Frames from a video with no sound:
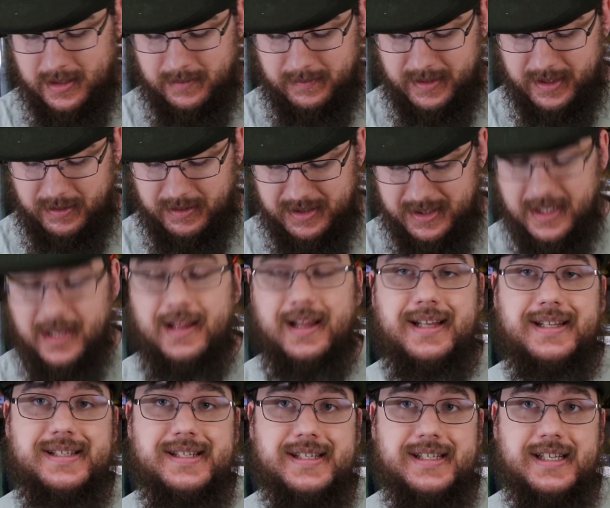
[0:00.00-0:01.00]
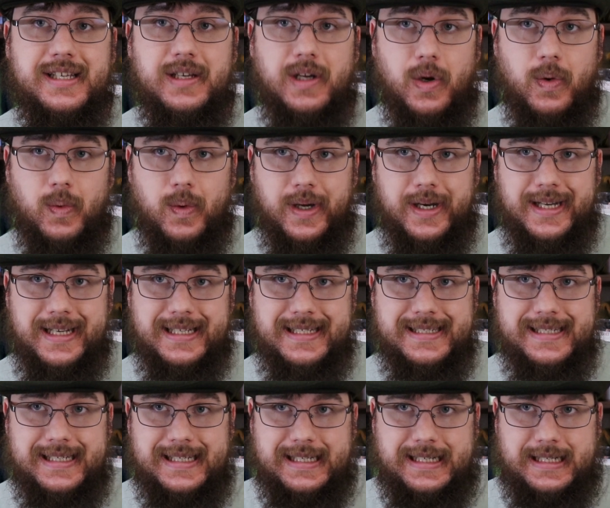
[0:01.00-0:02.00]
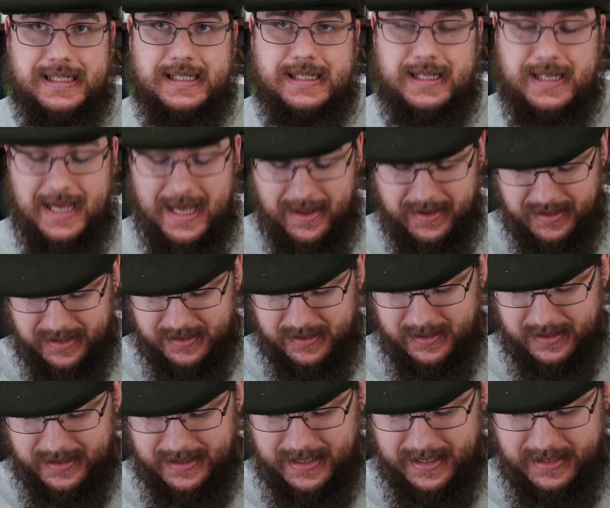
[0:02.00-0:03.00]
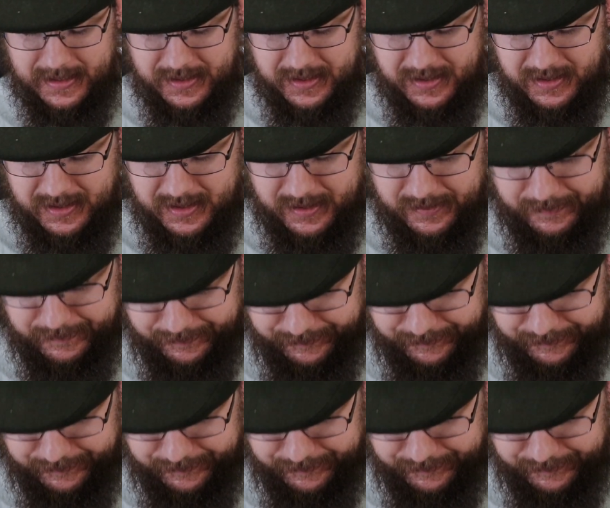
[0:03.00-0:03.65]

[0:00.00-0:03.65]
But anyways, let's see what is in, how this tastes.